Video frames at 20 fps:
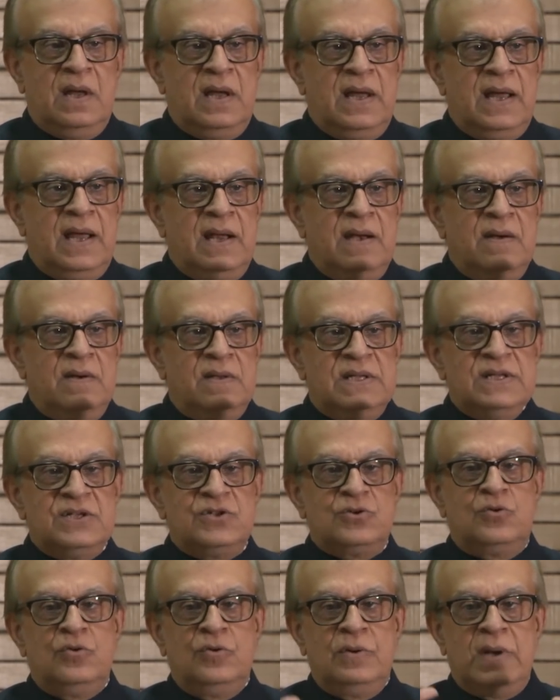and this
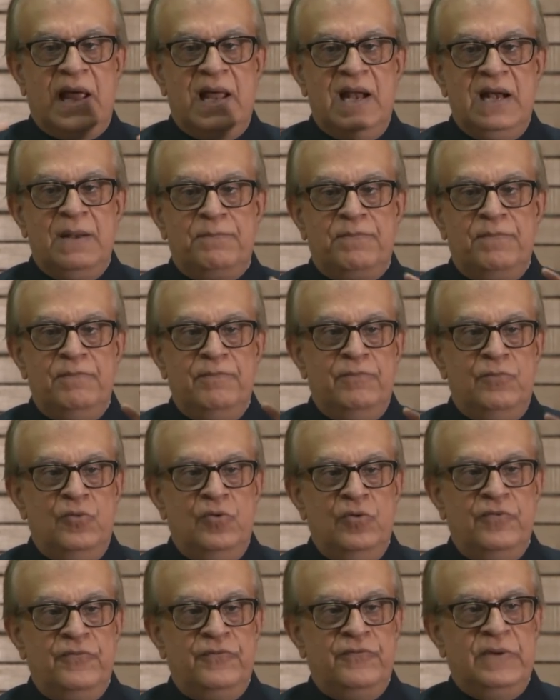could help
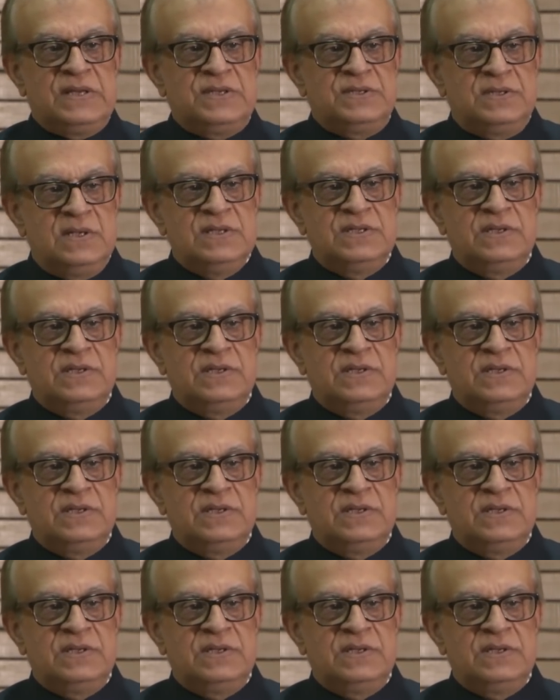move Western